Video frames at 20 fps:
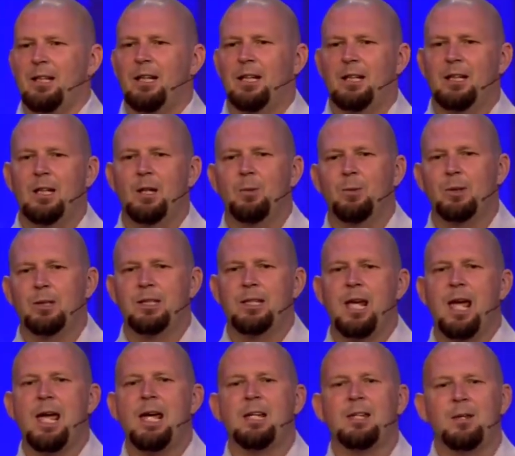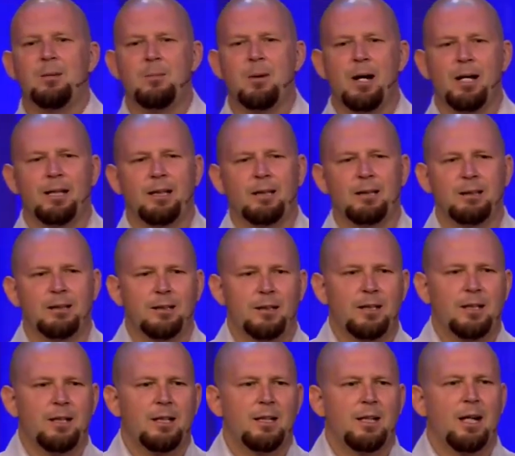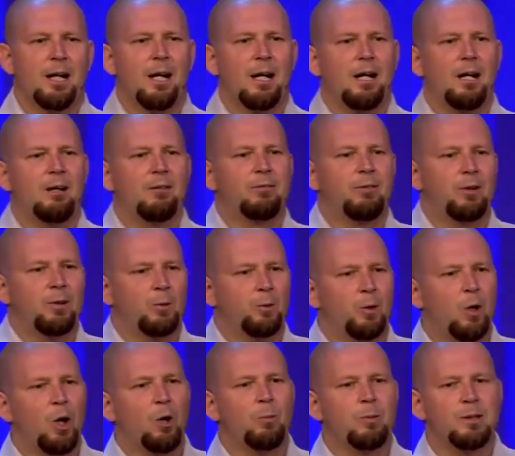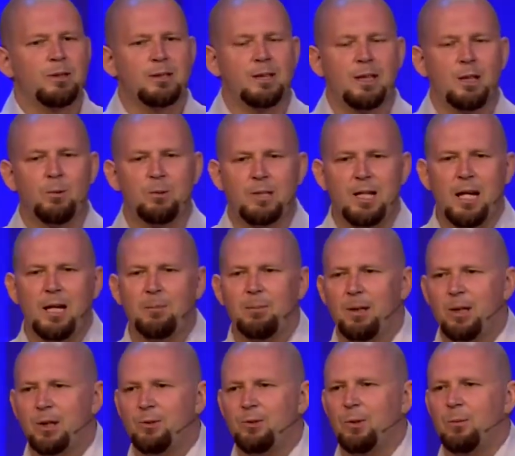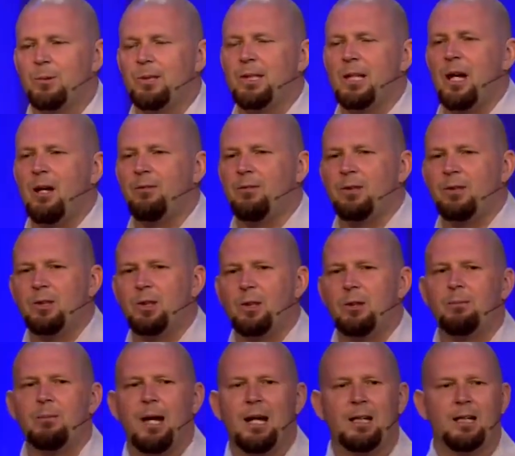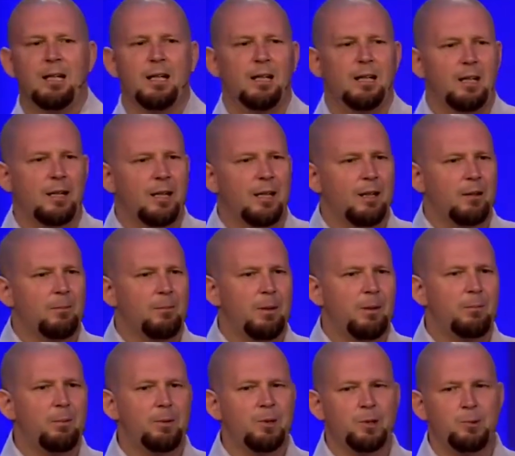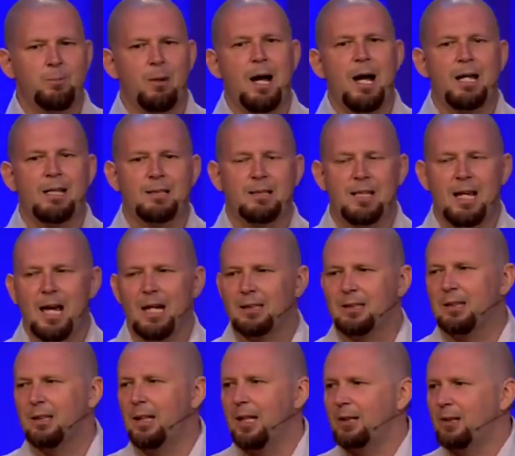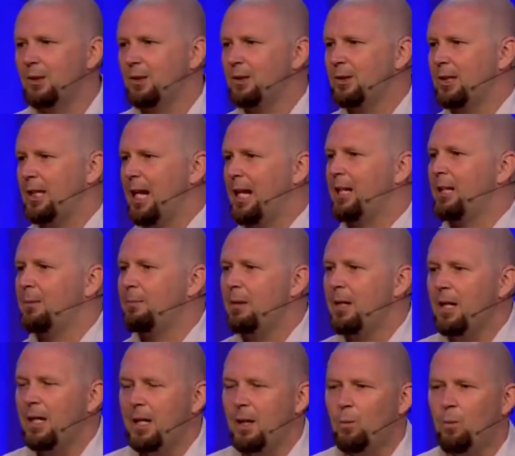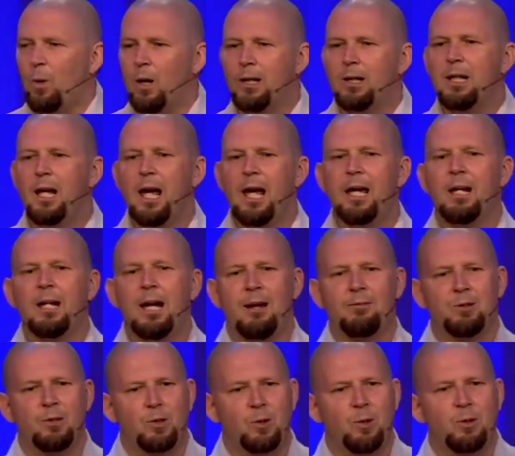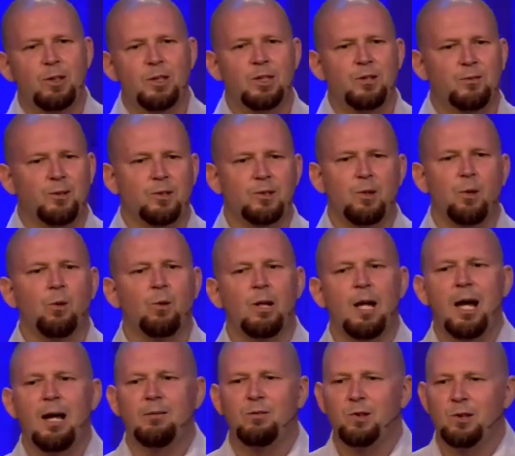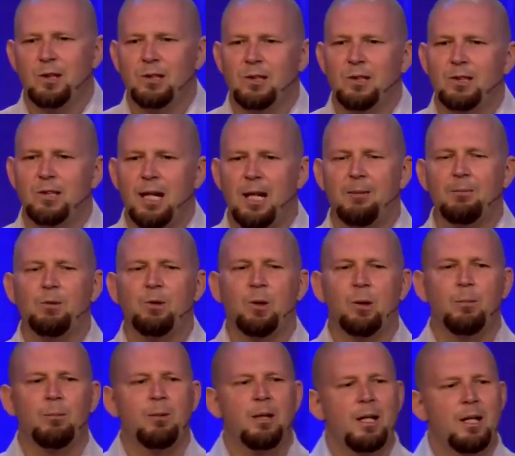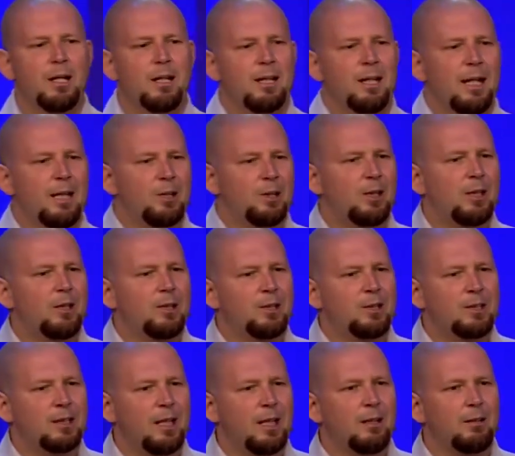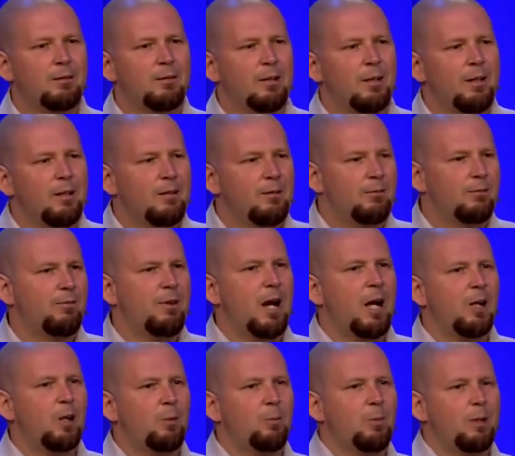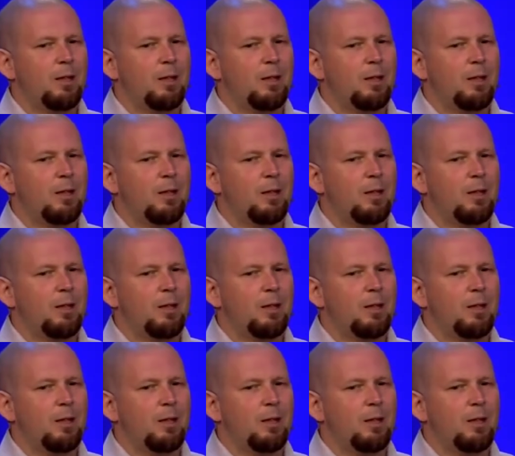And he would take the money uh, for the Romans, and he would take a bunch for himself and turn it back in. And, and people despised tax collectors and hated them. And one day, after doing this for his whole life, Jesus came to him, and he just said, Follow